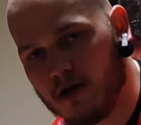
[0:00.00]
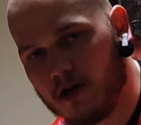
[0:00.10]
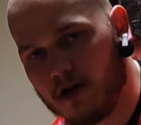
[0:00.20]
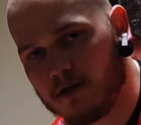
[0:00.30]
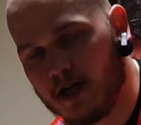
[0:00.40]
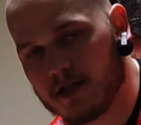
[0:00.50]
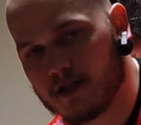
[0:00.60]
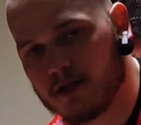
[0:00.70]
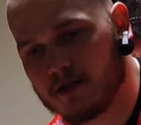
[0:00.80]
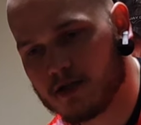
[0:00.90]
That's
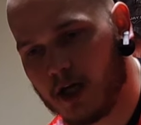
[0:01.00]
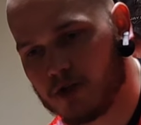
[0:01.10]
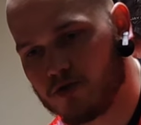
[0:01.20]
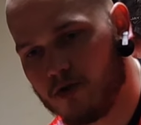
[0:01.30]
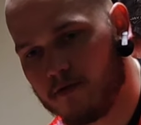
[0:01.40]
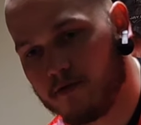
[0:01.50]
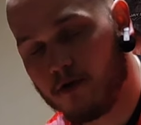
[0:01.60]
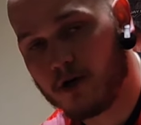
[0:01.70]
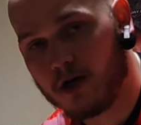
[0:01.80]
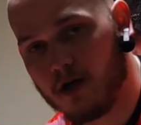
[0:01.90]
schedule
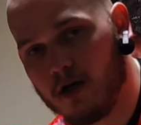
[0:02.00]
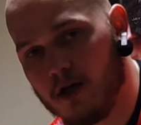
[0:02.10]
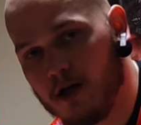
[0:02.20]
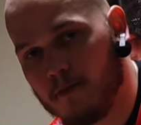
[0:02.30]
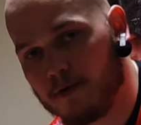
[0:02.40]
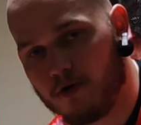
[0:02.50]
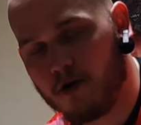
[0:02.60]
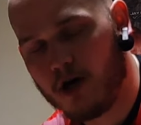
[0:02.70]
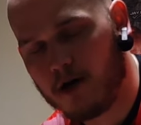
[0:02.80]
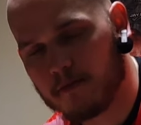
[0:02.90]
for a
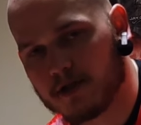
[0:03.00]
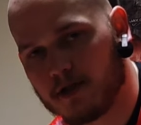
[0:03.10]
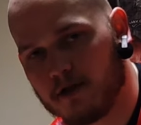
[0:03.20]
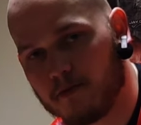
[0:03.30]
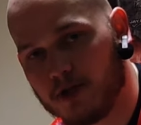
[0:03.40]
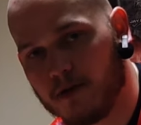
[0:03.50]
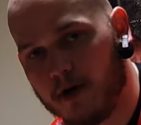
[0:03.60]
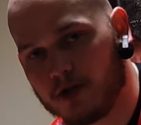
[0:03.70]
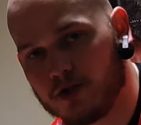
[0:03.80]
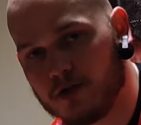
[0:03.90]
pro arm wrestler, pretty
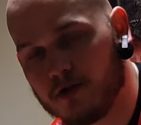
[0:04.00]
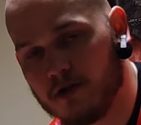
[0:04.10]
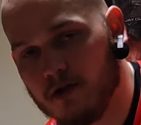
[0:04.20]
much.